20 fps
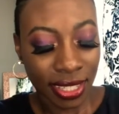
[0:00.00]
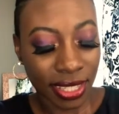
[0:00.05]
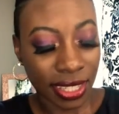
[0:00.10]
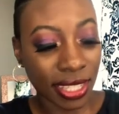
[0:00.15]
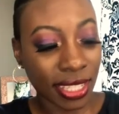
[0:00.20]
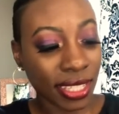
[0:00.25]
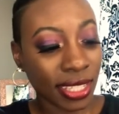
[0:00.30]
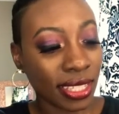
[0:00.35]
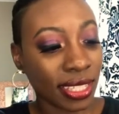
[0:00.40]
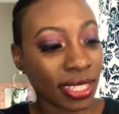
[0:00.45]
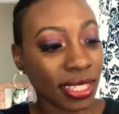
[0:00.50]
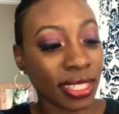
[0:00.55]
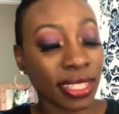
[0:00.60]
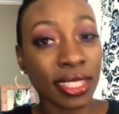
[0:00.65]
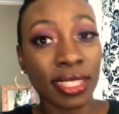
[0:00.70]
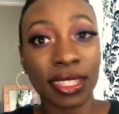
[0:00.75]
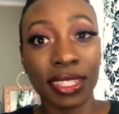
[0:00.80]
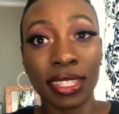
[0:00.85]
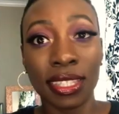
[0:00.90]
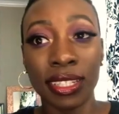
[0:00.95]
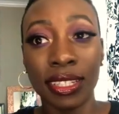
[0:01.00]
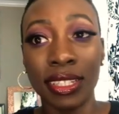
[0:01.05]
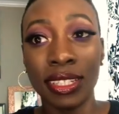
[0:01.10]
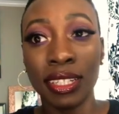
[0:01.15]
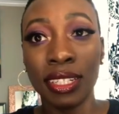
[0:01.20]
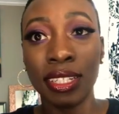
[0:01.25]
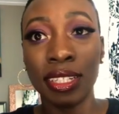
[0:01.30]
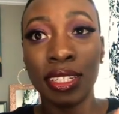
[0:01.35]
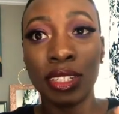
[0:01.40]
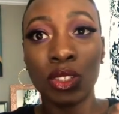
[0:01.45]
This is the
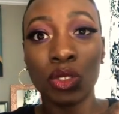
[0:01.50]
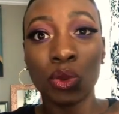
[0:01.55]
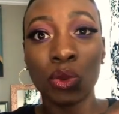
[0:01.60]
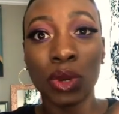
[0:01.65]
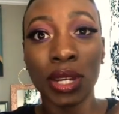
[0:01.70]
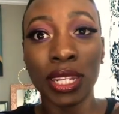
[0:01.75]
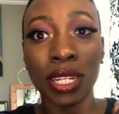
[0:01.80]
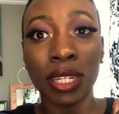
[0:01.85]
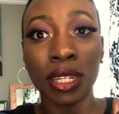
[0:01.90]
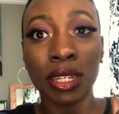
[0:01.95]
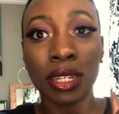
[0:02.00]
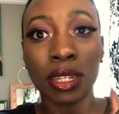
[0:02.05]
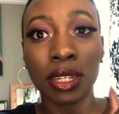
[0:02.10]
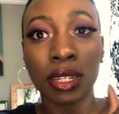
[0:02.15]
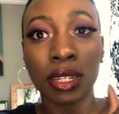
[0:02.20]
D20.